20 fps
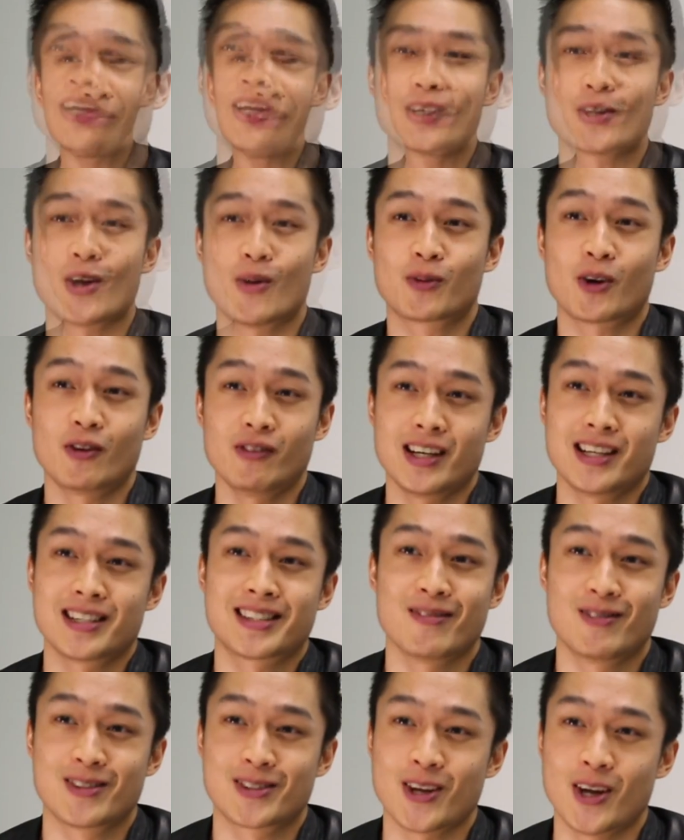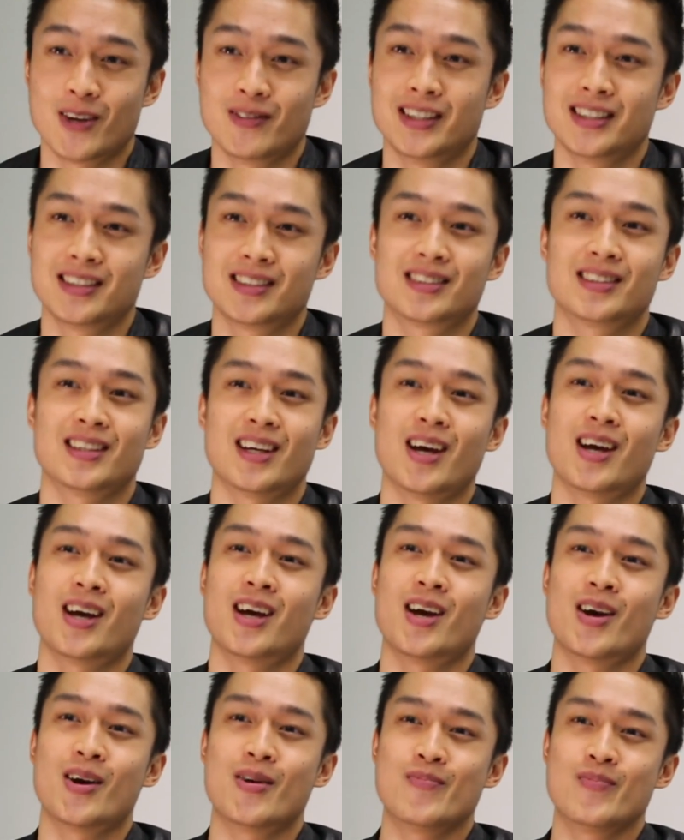So I'm currently a civil servant,
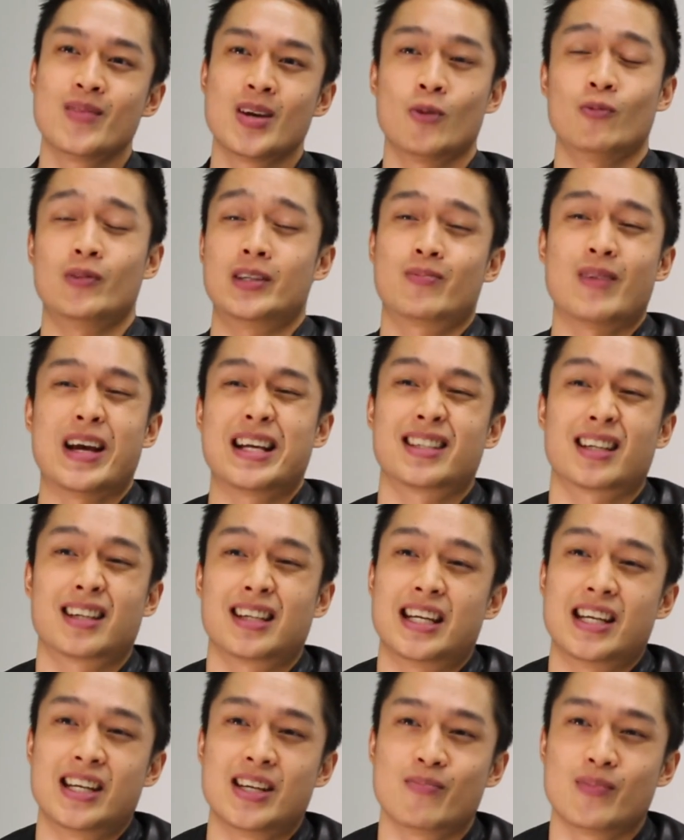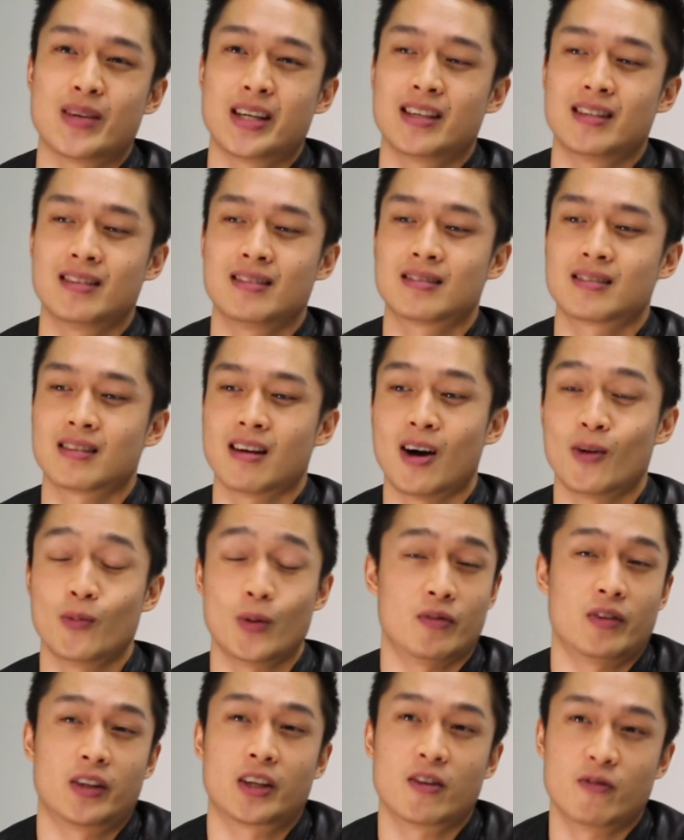which basically means I
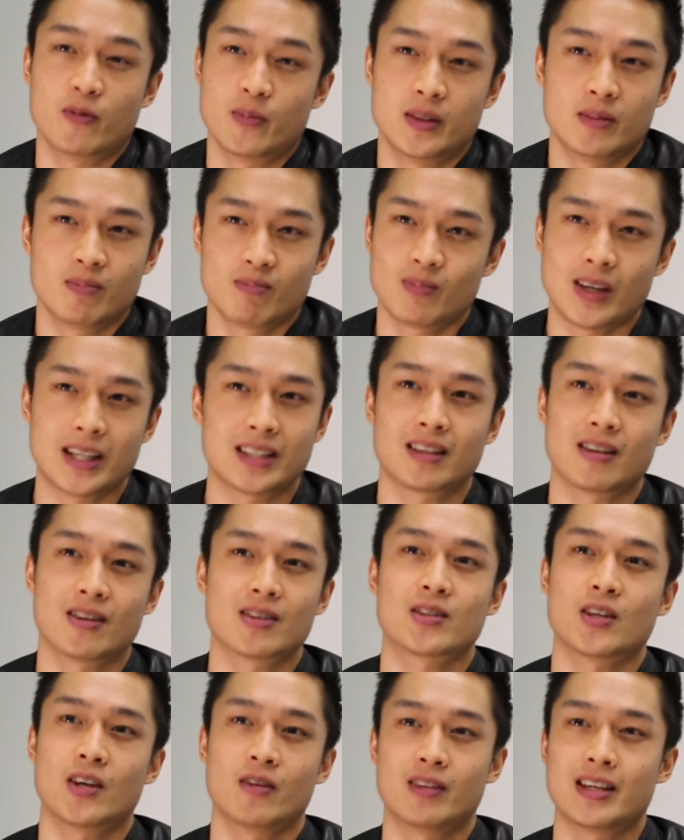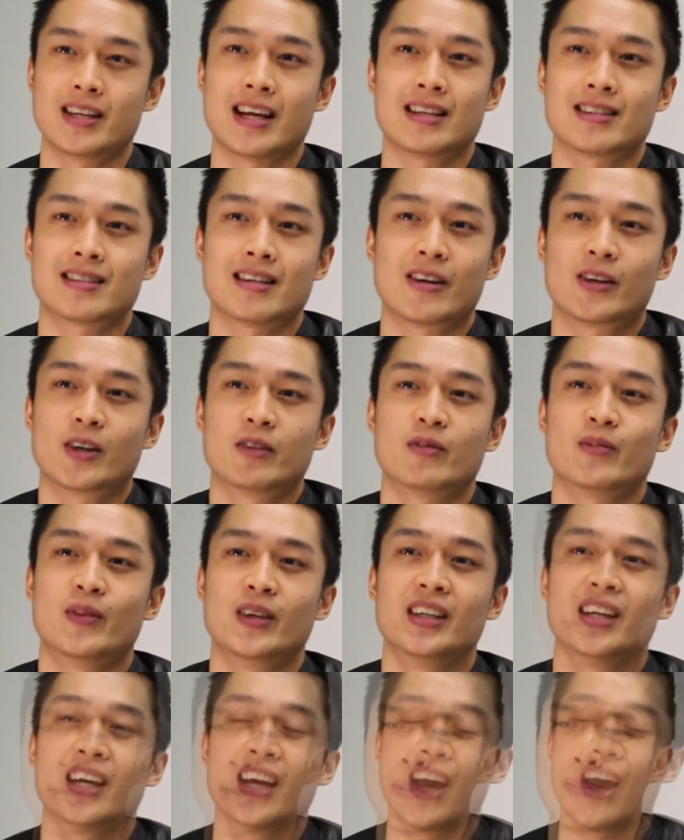work for the government. Basically, I serve the day-to-day
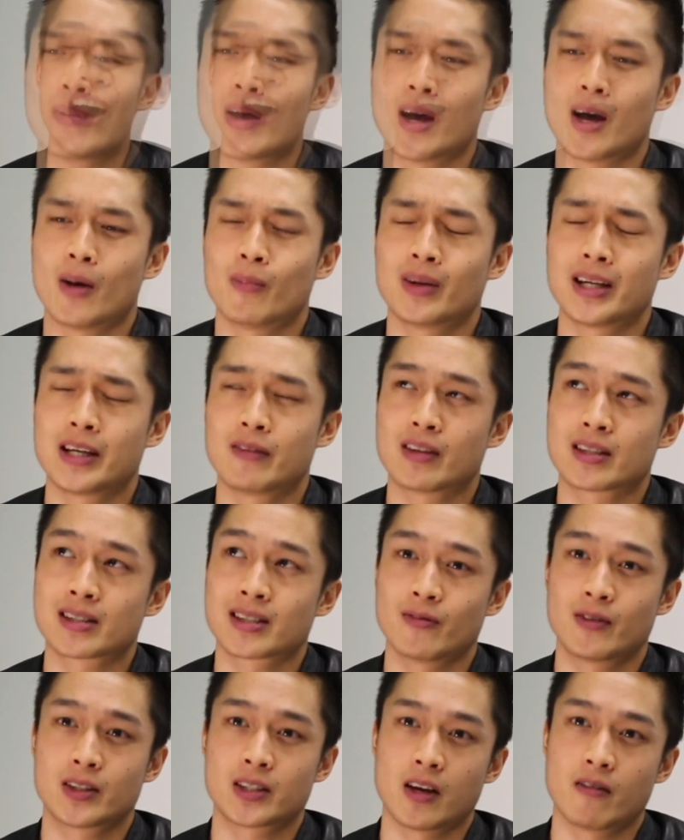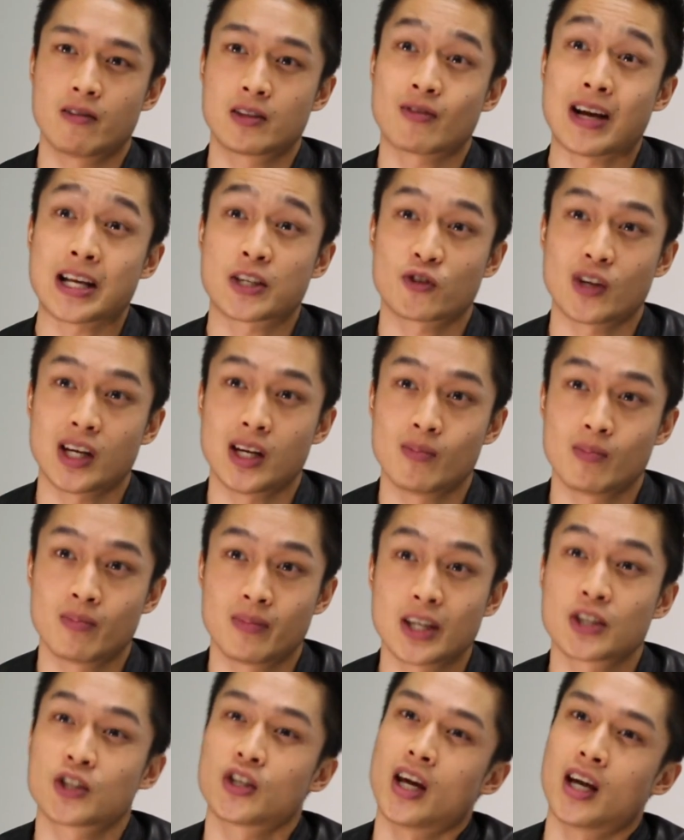government. And I believe the Civil Service Fast Stream
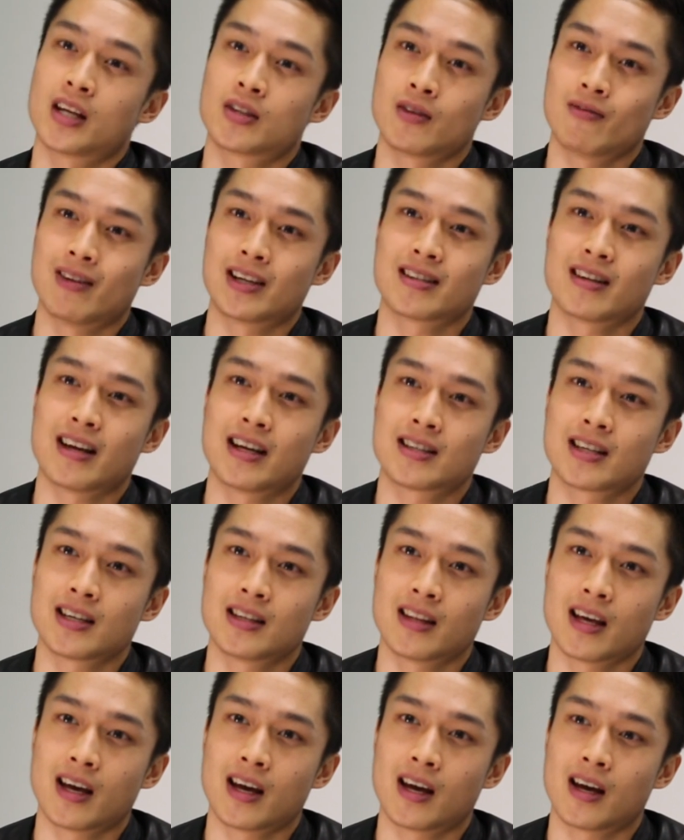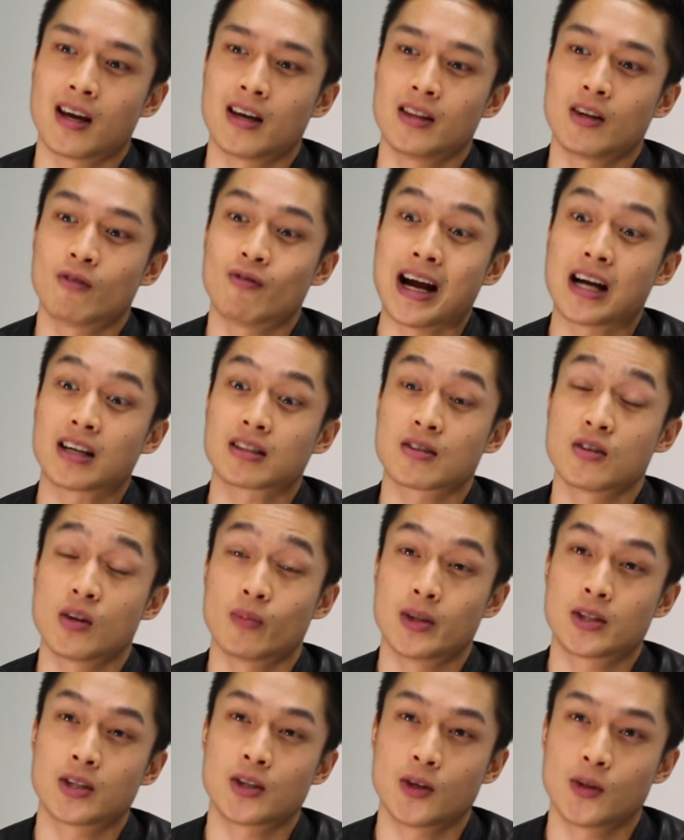this year, 2018, they're ranked
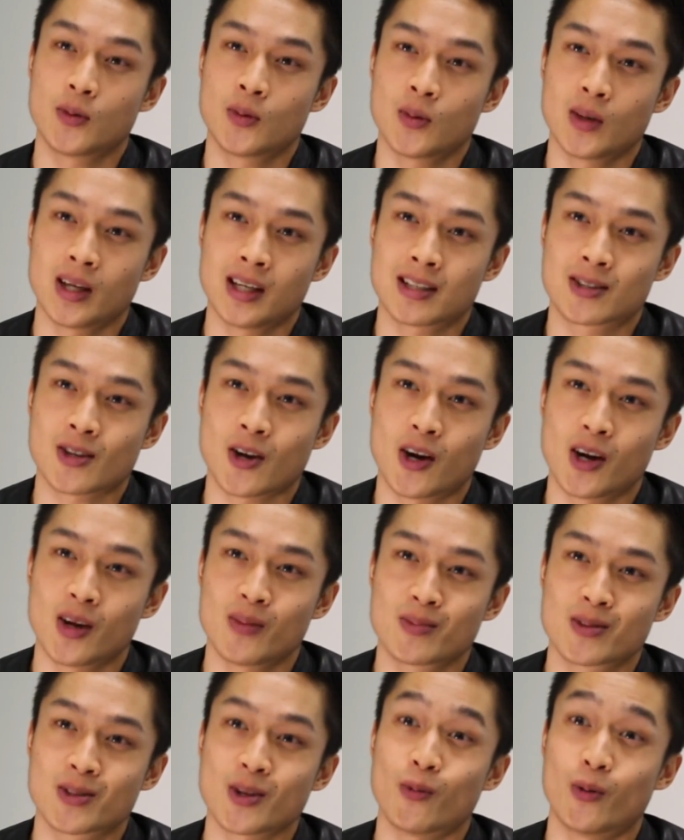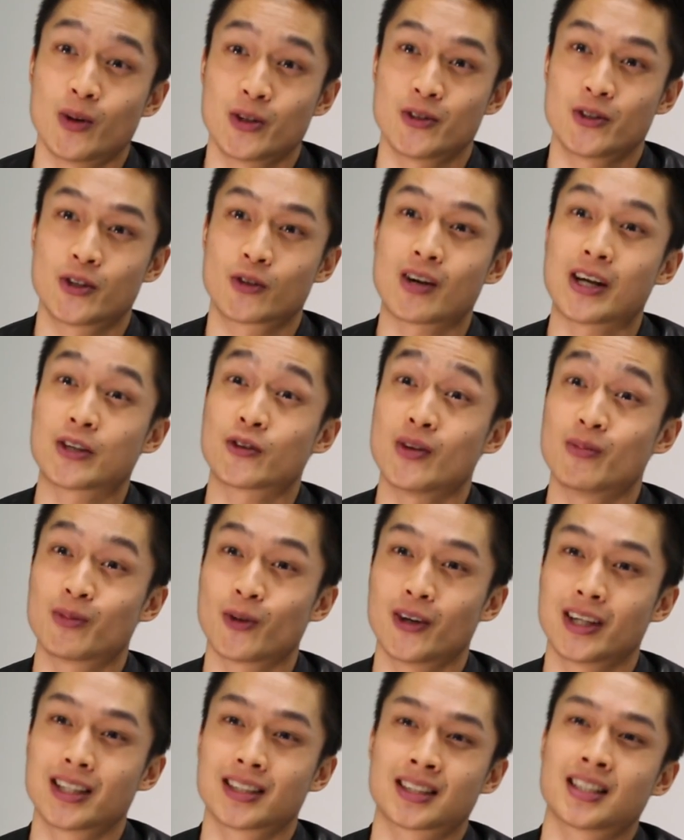number 2 in the Times top 100 graduate
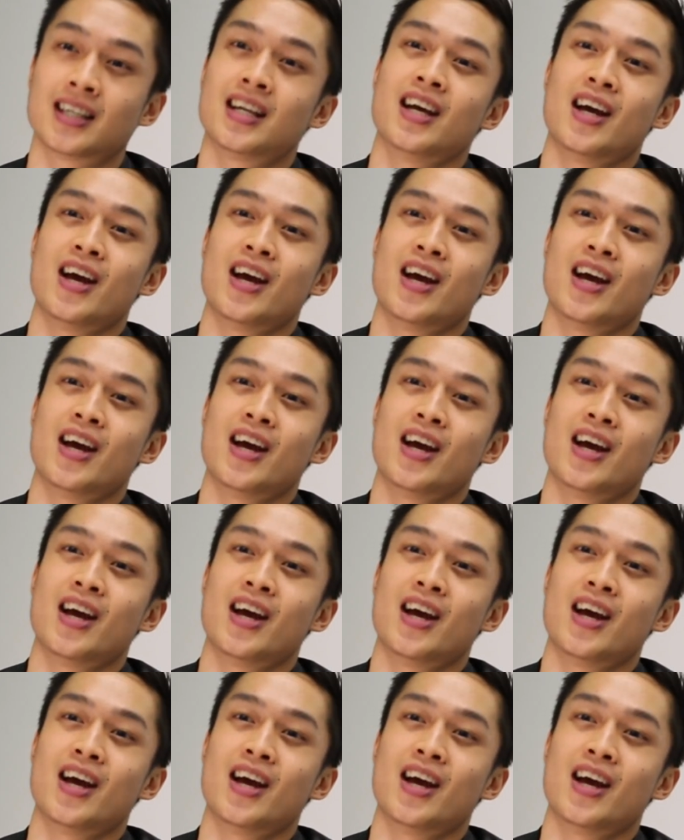employers.